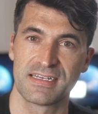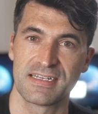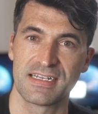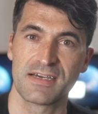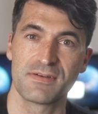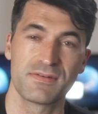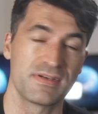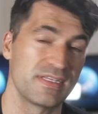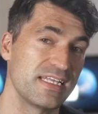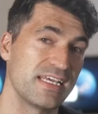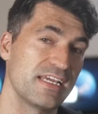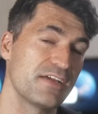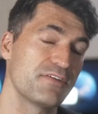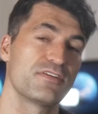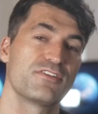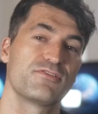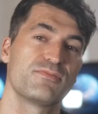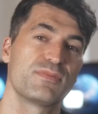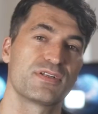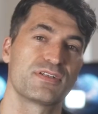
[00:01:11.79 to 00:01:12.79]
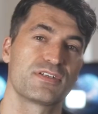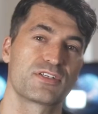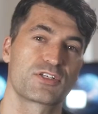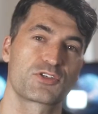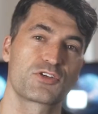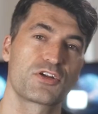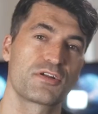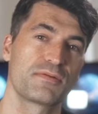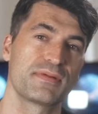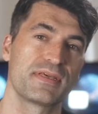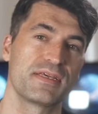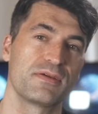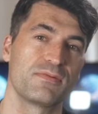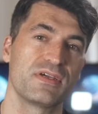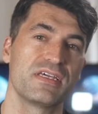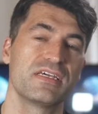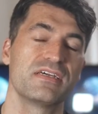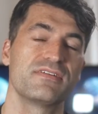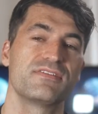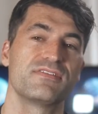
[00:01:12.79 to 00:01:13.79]
Now, in the era of modern astronomy,
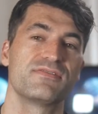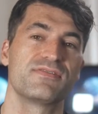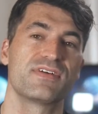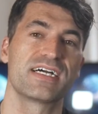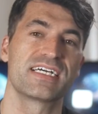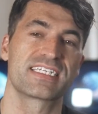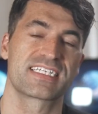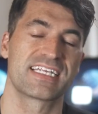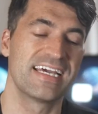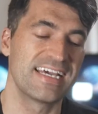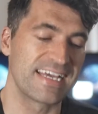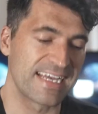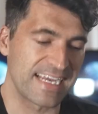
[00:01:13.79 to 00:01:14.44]
we have devised